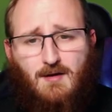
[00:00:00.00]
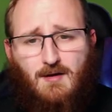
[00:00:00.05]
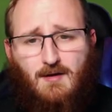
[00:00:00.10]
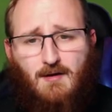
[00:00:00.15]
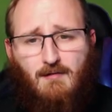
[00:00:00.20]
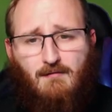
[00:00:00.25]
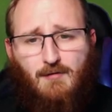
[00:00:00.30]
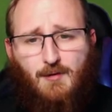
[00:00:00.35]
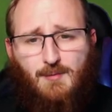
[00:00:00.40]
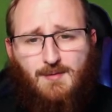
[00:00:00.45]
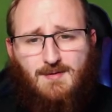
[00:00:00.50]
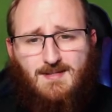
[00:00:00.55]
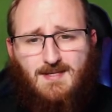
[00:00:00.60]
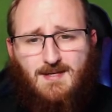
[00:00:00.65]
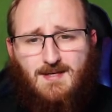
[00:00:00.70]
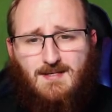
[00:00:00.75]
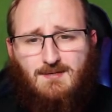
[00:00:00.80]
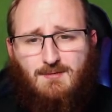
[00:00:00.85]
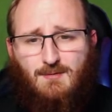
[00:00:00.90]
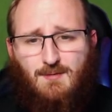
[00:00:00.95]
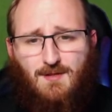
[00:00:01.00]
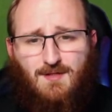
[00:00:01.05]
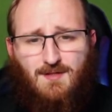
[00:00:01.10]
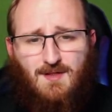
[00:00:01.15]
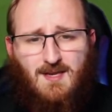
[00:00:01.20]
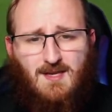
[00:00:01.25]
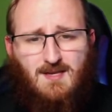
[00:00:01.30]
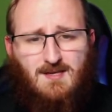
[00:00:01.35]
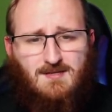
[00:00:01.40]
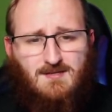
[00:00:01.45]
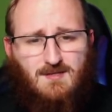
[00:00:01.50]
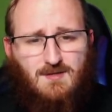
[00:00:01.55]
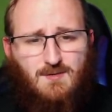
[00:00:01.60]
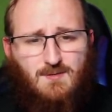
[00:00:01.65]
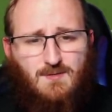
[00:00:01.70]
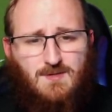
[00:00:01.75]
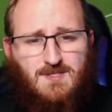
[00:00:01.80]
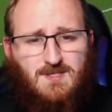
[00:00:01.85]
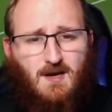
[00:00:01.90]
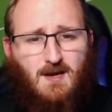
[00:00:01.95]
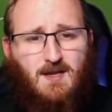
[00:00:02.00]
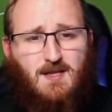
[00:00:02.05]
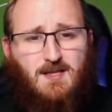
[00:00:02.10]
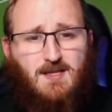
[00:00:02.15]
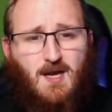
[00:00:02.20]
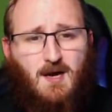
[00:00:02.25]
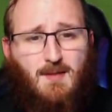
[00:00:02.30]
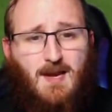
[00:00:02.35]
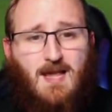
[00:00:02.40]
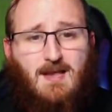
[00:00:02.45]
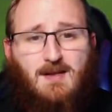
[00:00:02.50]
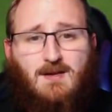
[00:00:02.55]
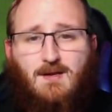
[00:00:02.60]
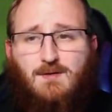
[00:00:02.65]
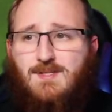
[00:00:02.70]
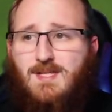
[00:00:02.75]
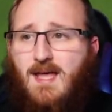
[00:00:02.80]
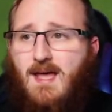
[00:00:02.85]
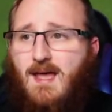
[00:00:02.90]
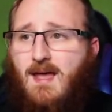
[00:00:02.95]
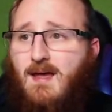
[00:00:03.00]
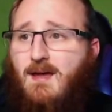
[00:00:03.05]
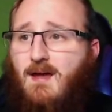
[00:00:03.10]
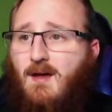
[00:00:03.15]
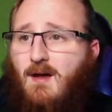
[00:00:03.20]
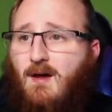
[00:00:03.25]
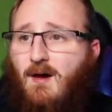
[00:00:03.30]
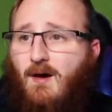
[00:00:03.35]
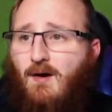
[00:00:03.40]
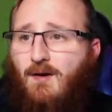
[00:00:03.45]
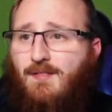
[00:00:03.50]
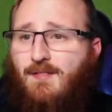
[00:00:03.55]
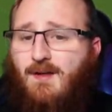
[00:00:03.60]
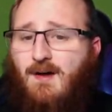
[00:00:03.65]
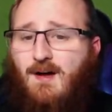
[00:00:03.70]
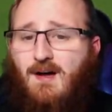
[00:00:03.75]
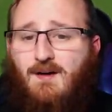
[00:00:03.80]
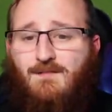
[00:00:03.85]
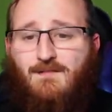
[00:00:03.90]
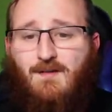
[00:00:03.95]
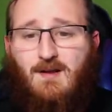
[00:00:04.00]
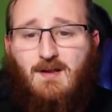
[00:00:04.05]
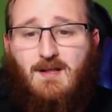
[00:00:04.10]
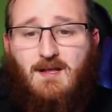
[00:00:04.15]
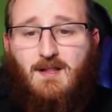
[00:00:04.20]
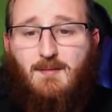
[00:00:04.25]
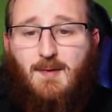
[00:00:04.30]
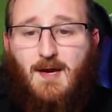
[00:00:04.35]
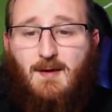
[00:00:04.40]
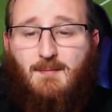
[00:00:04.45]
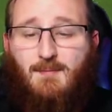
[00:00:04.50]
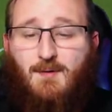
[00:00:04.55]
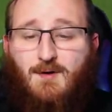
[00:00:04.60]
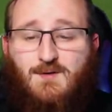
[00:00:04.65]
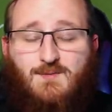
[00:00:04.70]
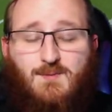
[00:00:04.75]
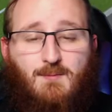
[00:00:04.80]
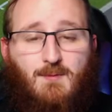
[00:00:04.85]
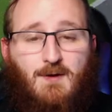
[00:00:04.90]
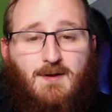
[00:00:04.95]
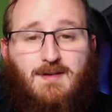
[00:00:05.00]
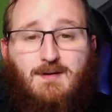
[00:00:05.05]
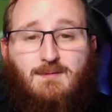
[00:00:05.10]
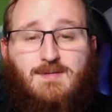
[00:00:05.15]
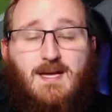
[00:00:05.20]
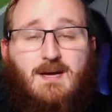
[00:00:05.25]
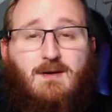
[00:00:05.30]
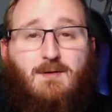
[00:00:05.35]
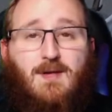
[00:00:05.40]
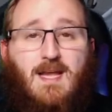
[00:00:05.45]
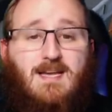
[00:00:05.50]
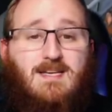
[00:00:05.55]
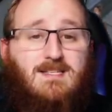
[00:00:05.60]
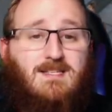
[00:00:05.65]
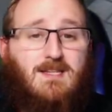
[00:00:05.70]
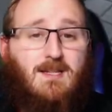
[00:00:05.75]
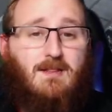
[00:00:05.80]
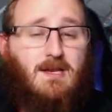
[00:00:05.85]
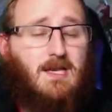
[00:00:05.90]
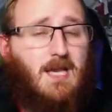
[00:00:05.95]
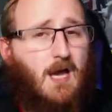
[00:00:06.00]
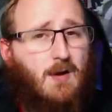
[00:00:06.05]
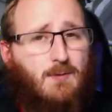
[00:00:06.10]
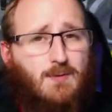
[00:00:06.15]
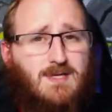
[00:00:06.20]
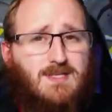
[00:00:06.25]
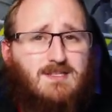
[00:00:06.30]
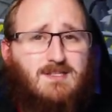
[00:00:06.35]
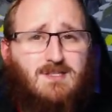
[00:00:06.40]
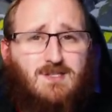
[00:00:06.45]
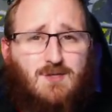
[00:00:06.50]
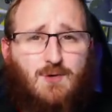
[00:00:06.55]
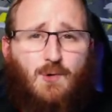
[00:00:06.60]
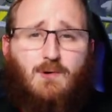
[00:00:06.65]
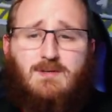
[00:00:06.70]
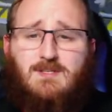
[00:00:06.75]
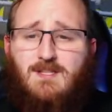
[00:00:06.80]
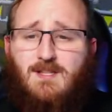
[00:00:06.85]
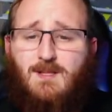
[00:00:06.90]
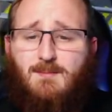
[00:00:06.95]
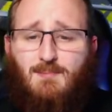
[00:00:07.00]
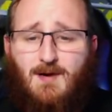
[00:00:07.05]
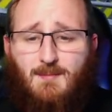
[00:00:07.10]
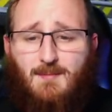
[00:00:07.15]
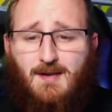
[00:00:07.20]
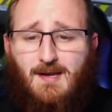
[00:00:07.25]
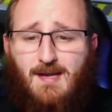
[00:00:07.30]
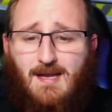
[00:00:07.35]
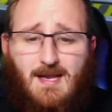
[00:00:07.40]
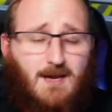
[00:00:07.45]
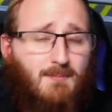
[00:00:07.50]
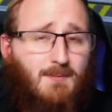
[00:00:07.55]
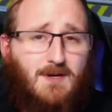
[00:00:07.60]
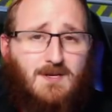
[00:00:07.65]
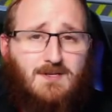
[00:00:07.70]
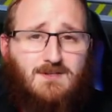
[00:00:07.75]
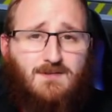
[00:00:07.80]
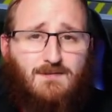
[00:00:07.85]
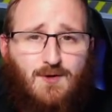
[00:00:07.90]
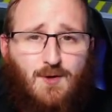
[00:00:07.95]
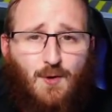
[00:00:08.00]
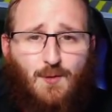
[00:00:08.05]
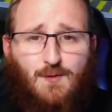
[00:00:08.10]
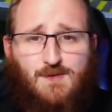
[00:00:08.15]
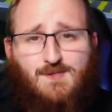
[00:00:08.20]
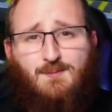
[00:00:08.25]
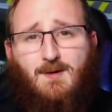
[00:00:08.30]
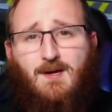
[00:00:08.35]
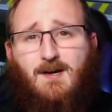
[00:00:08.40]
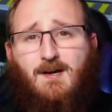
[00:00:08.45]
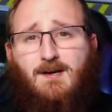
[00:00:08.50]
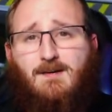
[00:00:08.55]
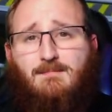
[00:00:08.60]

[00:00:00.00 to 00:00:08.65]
Rui Diaz, who I think is a new signing. Yarmolenko's there on the half volley at the back post. We're 1-0 down against the lowest scorers in the Premier League, because of course we are.